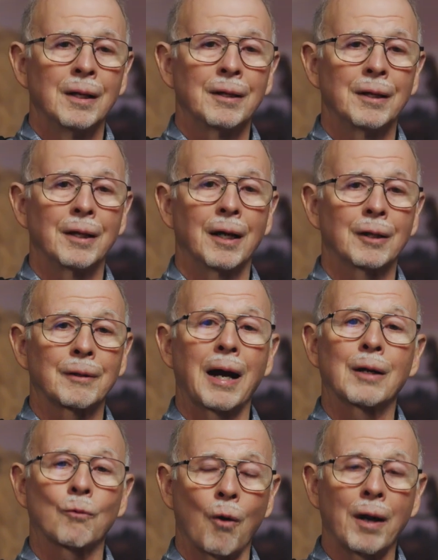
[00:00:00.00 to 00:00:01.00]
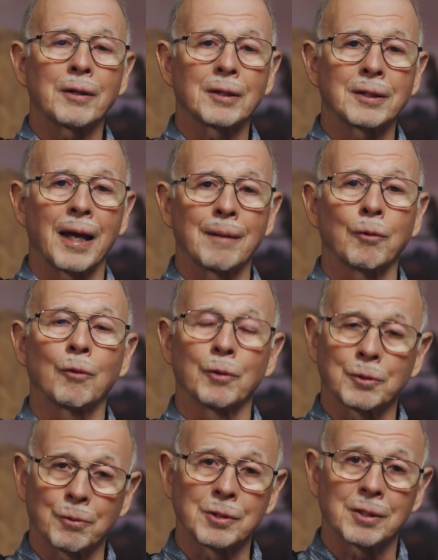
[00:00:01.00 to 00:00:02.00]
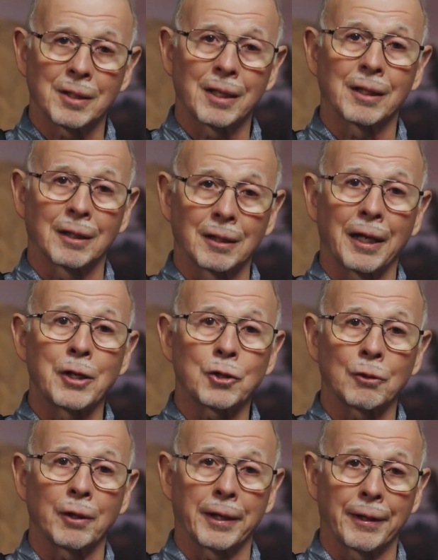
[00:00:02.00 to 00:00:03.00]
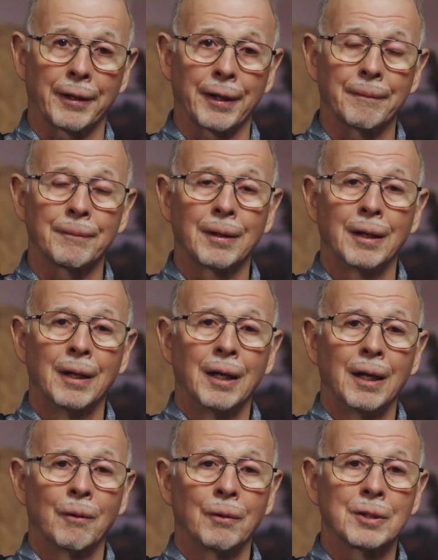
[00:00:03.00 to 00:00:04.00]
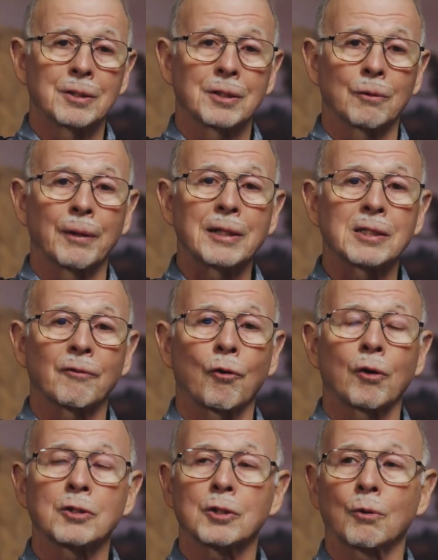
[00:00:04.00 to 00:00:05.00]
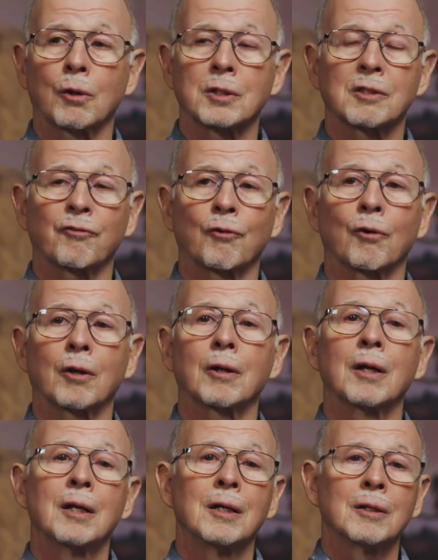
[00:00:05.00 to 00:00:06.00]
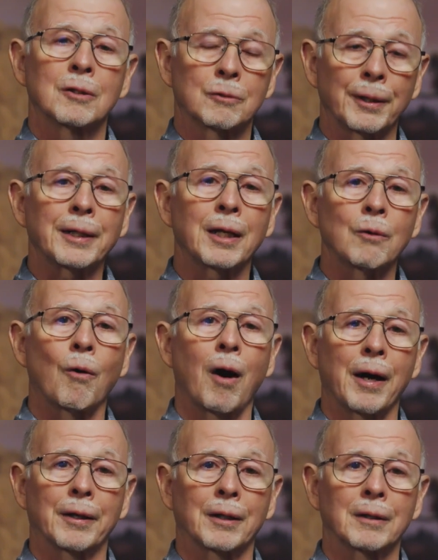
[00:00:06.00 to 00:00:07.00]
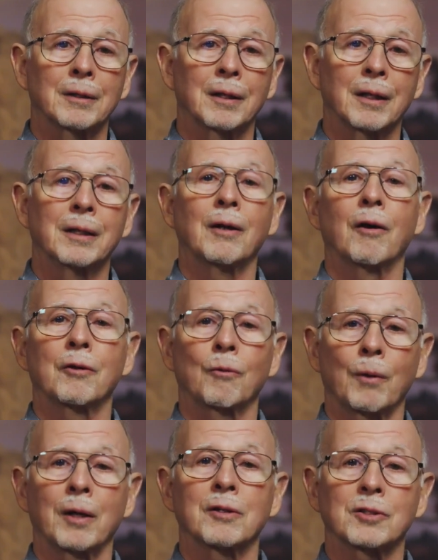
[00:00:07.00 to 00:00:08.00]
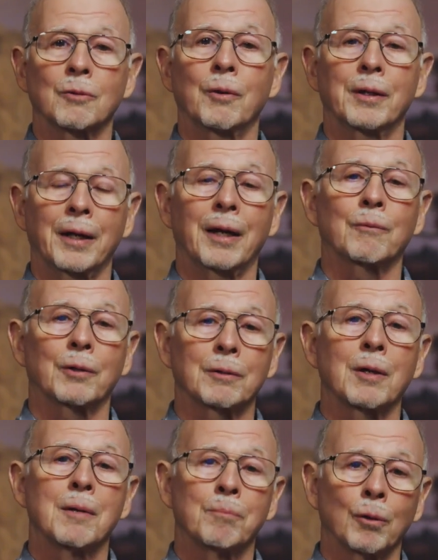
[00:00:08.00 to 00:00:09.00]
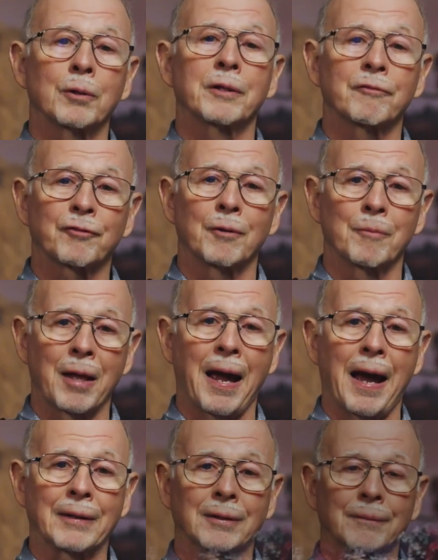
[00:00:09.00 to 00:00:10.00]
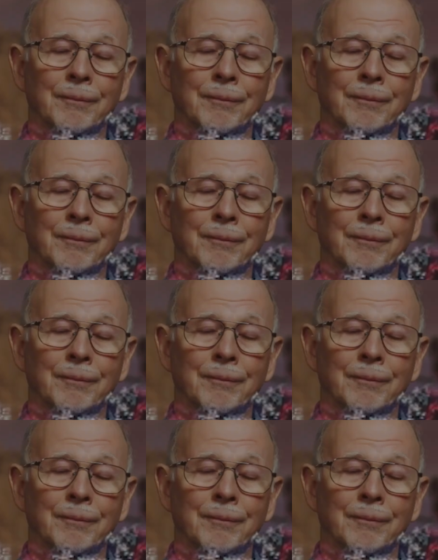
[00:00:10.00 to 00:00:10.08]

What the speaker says: The groundwater table, which was in a glacial area, was the reservoir source for drinking water, and all the wells that went in were pulling from that.